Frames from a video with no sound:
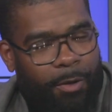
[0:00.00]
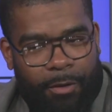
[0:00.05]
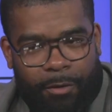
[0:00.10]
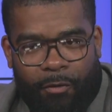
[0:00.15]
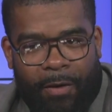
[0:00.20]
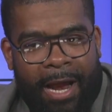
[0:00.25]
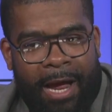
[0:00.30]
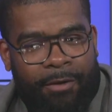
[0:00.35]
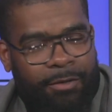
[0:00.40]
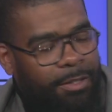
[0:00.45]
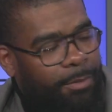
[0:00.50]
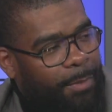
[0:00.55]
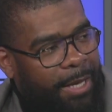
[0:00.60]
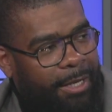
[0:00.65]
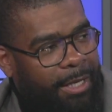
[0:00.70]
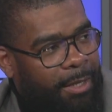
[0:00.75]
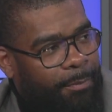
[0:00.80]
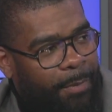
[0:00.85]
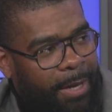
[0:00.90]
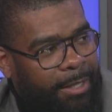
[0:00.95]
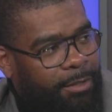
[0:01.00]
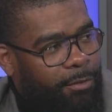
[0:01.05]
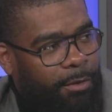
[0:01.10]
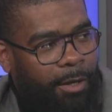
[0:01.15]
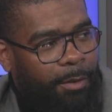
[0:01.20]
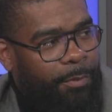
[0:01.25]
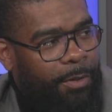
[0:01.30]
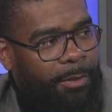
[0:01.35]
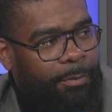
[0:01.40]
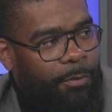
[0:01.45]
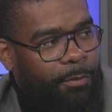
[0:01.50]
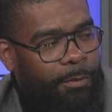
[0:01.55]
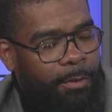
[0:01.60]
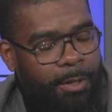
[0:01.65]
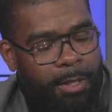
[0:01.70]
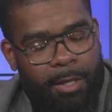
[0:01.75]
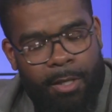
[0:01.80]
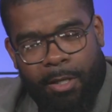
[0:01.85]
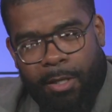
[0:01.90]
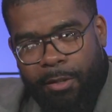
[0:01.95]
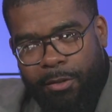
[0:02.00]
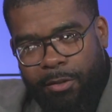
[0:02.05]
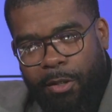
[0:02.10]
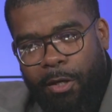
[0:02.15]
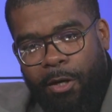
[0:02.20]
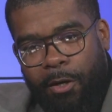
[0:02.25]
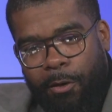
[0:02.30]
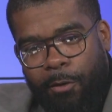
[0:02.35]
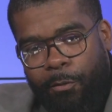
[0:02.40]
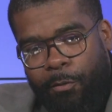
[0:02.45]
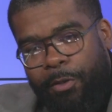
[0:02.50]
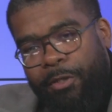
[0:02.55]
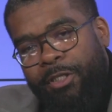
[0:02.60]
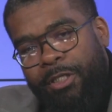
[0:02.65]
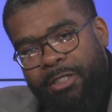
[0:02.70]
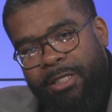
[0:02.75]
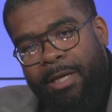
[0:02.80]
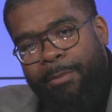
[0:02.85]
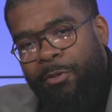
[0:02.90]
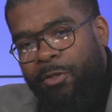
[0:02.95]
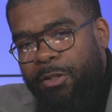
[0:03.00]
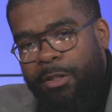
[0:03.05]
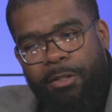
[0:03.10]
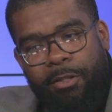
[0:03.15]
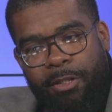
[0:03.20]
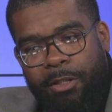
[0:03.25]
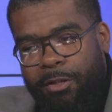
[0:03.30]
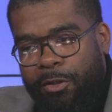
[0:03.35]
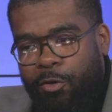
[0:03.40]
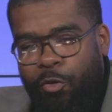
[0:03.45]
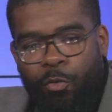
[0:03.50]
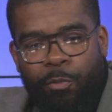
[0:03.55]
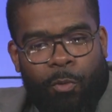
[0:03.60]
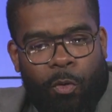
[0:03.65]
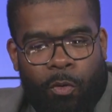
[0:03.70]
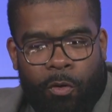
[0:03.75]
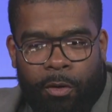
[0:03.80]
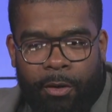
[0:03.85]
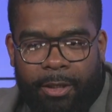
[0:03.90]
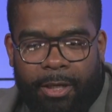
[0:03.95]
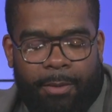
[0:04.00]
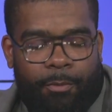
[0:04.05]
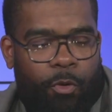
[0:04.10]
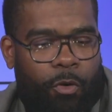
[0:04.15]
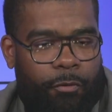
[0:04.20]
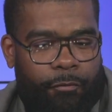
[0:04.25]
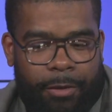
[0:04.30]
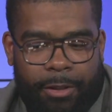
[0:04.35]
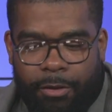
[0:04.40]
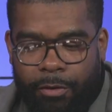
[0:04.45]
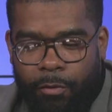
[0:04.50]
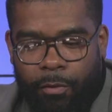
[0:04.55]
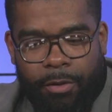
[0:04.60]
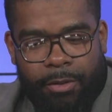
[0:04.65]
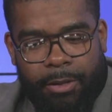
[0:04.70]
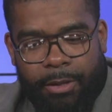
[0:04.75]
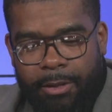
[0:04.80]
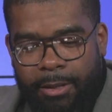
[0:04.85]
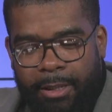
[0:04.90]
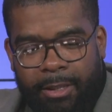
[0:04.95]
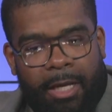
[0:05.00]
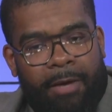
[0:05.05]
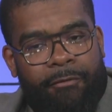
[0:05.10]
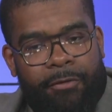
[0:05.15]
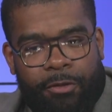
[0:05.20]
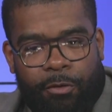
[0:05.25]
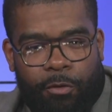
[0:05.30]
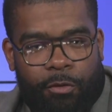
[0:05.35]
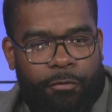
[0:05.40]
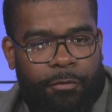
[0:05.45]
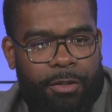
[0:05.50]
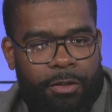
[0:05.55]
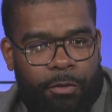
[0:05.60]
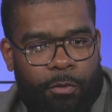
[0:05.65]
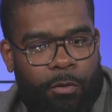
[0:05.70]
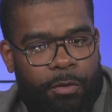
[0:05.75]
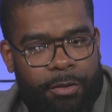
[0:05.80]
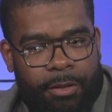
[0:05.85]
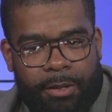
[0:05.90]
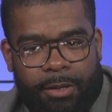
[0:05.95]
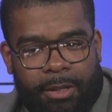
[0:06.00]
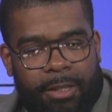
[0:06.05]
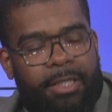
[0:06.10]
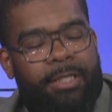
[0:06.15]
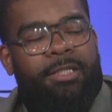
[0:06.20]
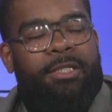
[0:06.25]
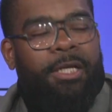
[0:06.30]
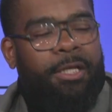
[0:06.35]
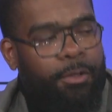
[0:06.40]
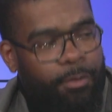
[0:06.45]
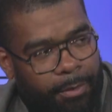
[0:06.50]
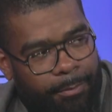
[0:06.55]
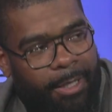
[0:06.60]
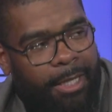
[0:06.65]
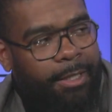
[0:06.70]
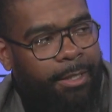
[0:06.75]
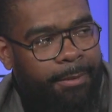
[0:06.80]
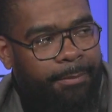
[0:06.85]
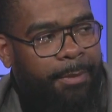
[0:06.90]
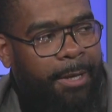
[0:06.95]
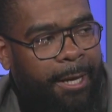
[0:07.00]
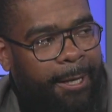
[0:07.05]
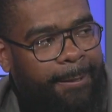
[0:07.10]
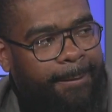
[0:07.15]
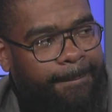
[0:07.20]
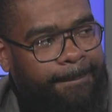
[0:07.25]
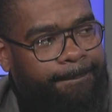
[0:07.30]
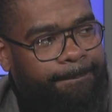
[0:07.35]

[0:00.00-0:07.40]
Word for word: ground to make impact on our people yeah. so we're just able to just do more get more resources and leverage those resources to continue to make impact